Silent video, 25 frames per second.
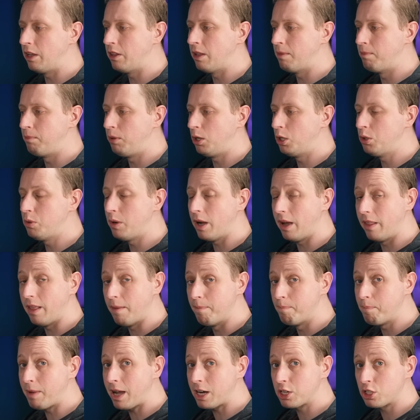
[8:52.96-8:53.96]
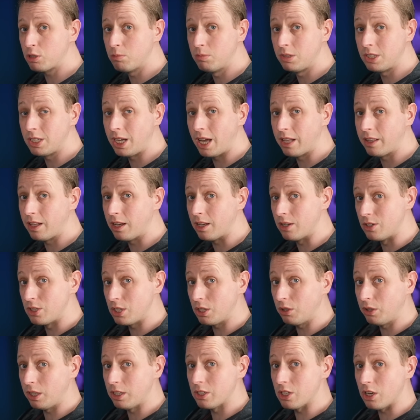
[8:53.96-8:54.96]
than blue, and then mash them together
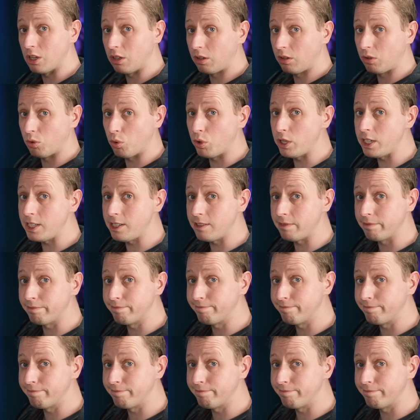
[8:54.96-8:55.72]
until they turn green.